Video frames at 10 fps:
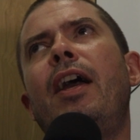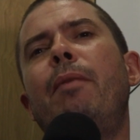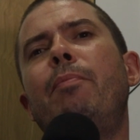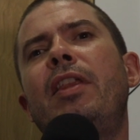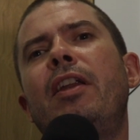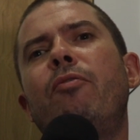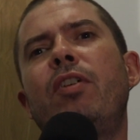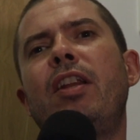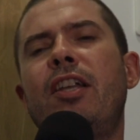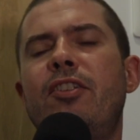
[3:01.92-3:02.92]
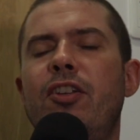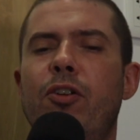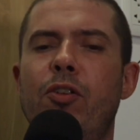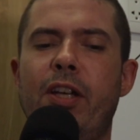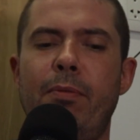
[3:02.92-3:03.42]
then I realized,
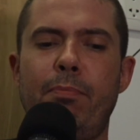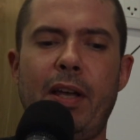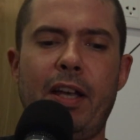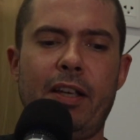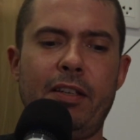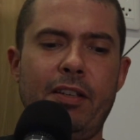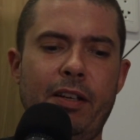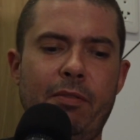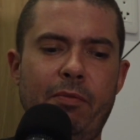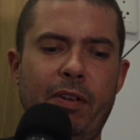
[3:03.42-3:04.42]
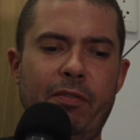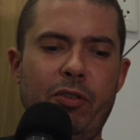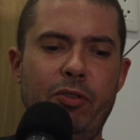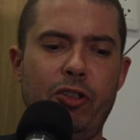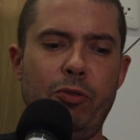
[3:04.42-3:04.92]
looking back as I have
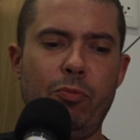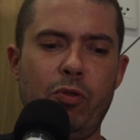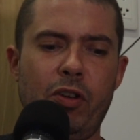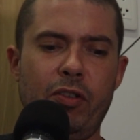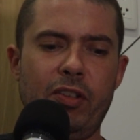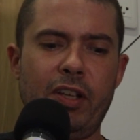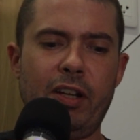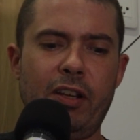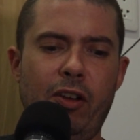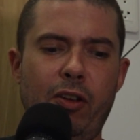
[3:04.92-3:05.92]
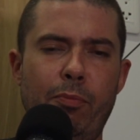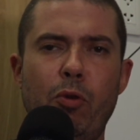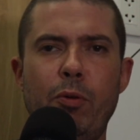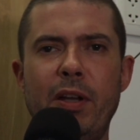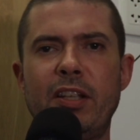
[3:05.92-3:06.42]
consumed more content and learnt
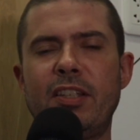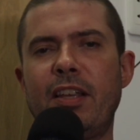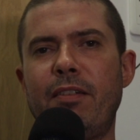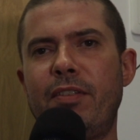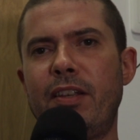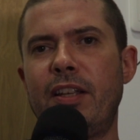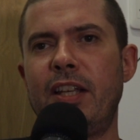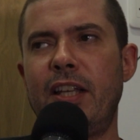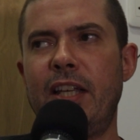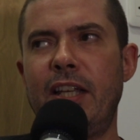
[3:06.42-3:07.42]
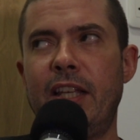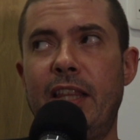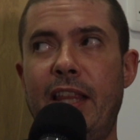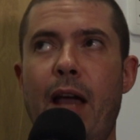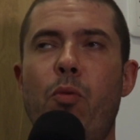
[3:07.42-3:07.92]
more about stuff,
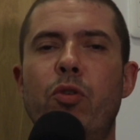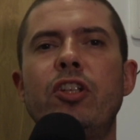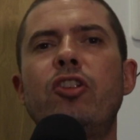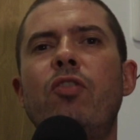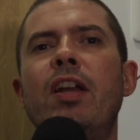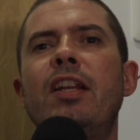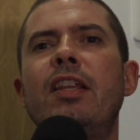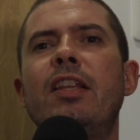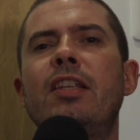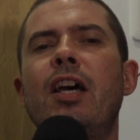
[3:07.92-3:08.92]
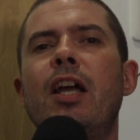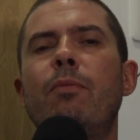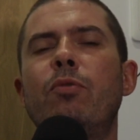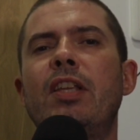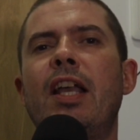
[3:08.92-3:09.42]
that was a trend at the
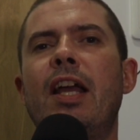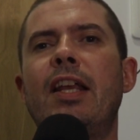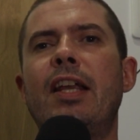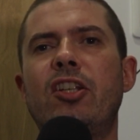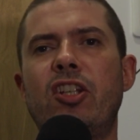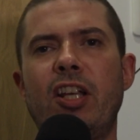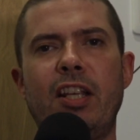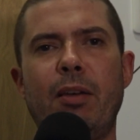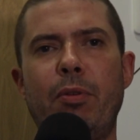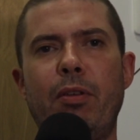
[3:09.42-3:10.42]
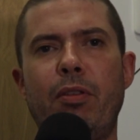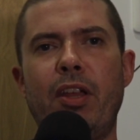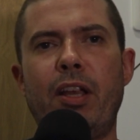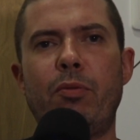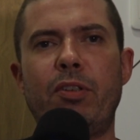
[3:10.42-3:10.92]
time. Was the anti-SJW
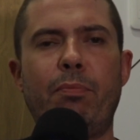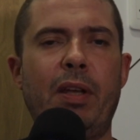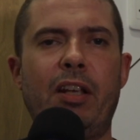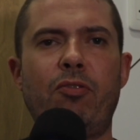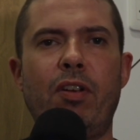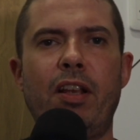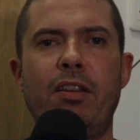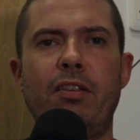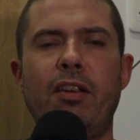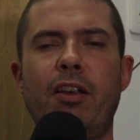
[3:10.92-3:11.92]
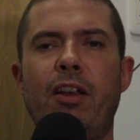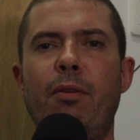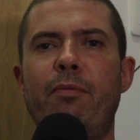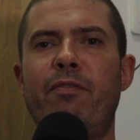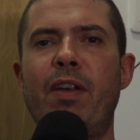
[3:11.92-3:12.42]
thing was a big trend.
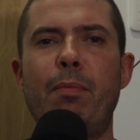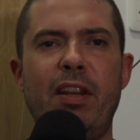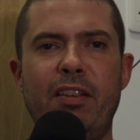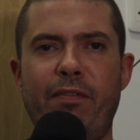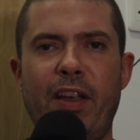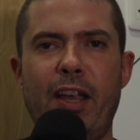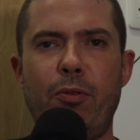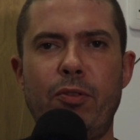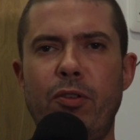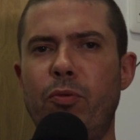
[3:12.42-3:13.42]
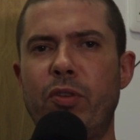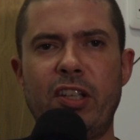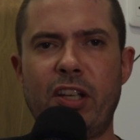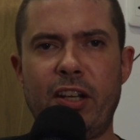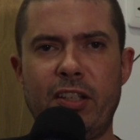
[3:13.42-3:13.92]
Feminist fails and all
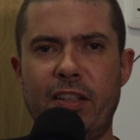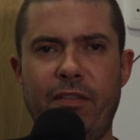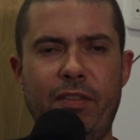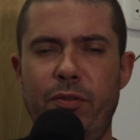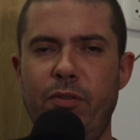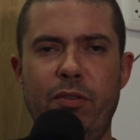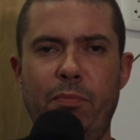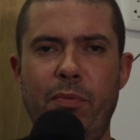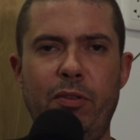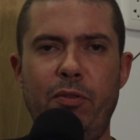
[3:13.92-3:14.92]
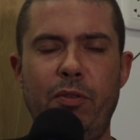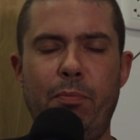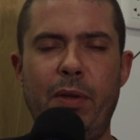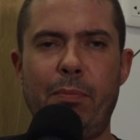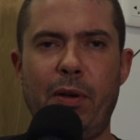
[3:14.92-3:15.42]
this kind of stuff. This was a
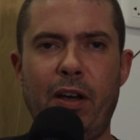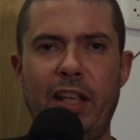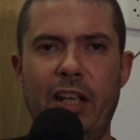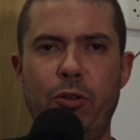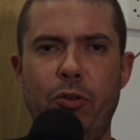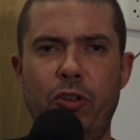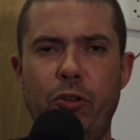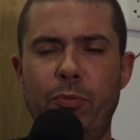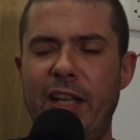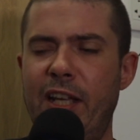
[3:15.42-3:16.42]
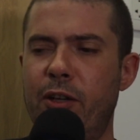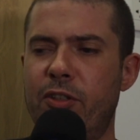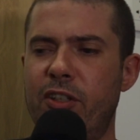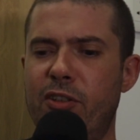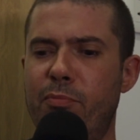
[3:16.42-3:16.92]
big part of the YouTube
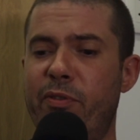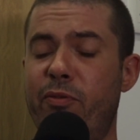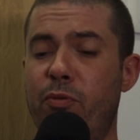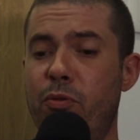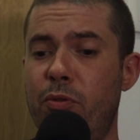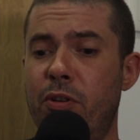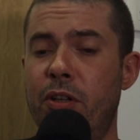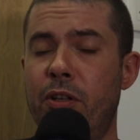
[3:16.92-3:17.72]
ecosystem before